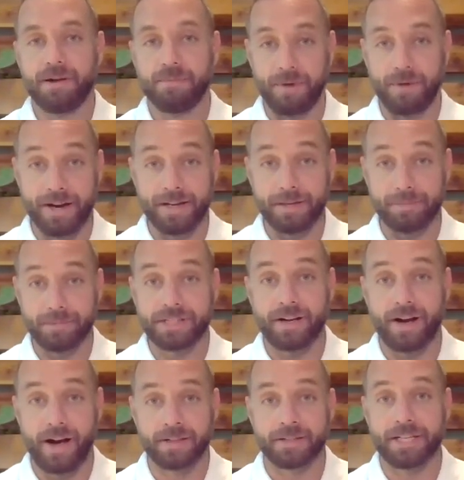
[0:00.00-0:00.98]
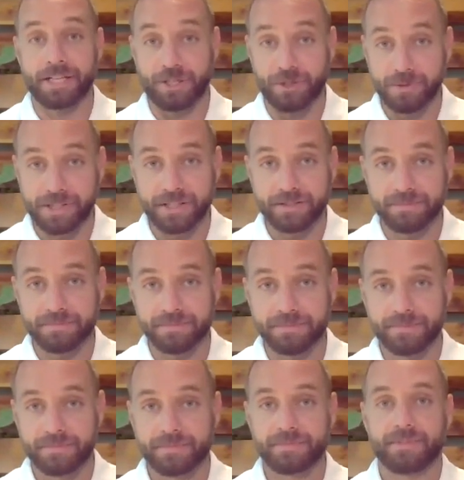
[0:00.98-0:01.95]
My name is Tyler Houston.
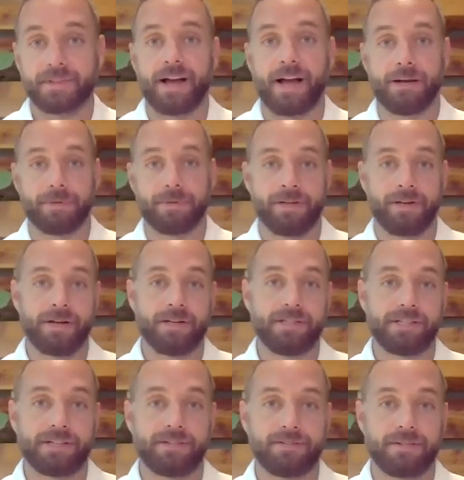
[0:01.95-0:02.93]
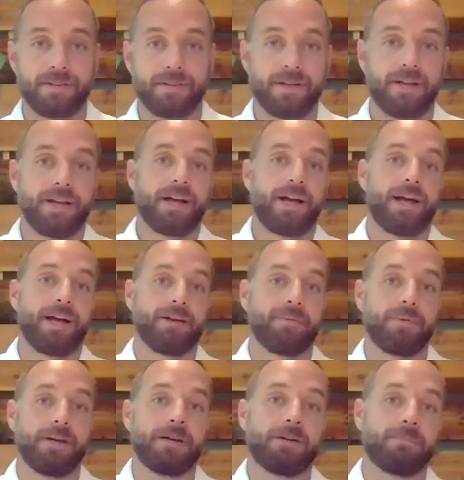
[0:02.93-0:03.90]
I'm a nurse. I
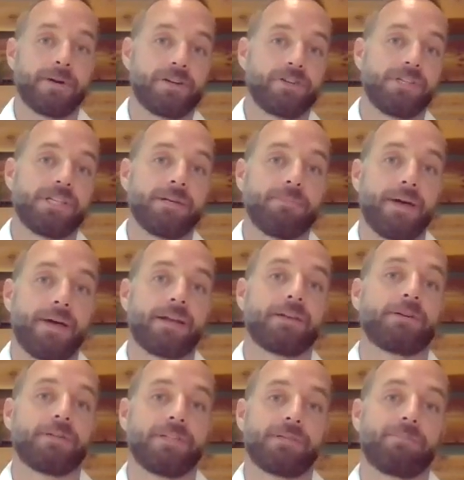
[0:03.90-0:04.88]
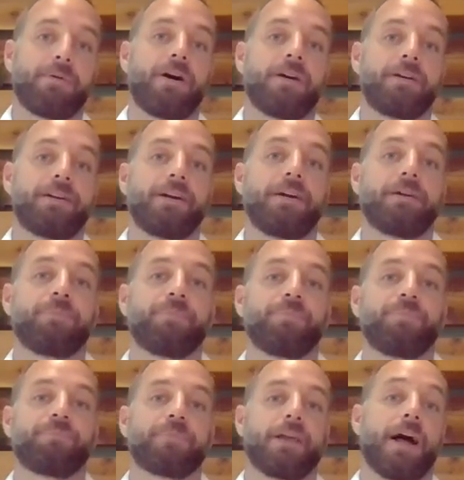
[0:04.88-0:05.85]
am an emergency medical responder.
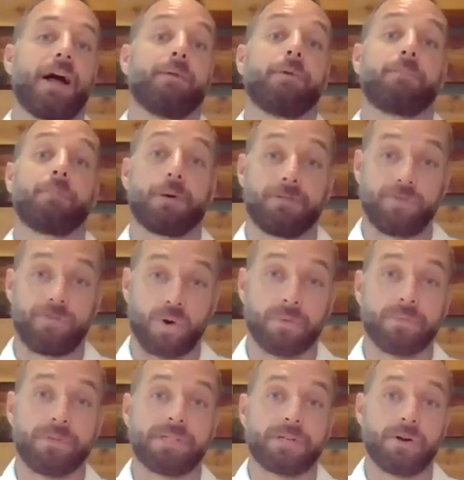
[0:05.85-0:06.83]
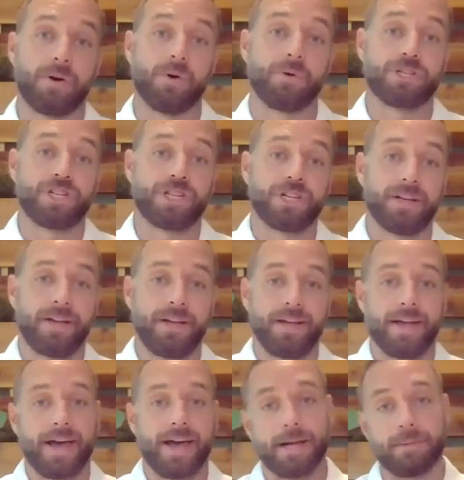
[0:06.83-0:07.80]
I'm a performance coach,
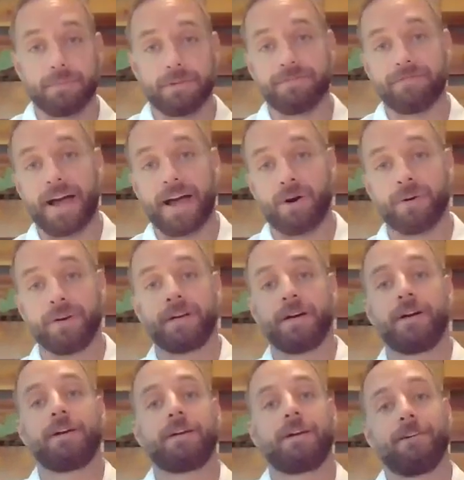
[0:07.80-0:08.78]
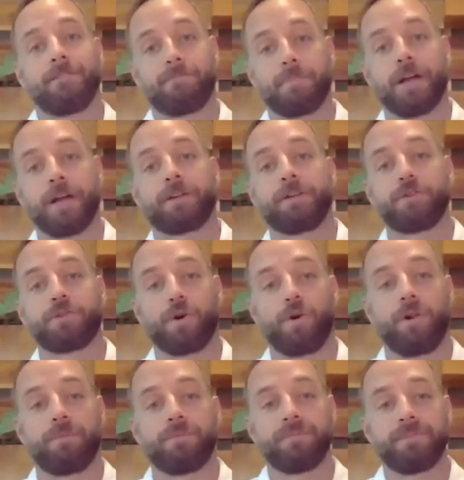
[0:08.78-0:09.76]
and I'm the founder of Breath
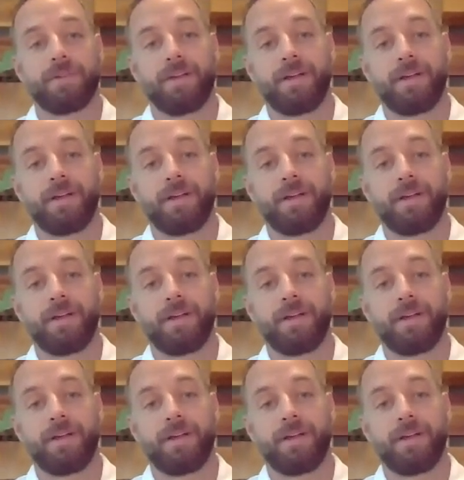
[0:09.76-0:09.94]
Control.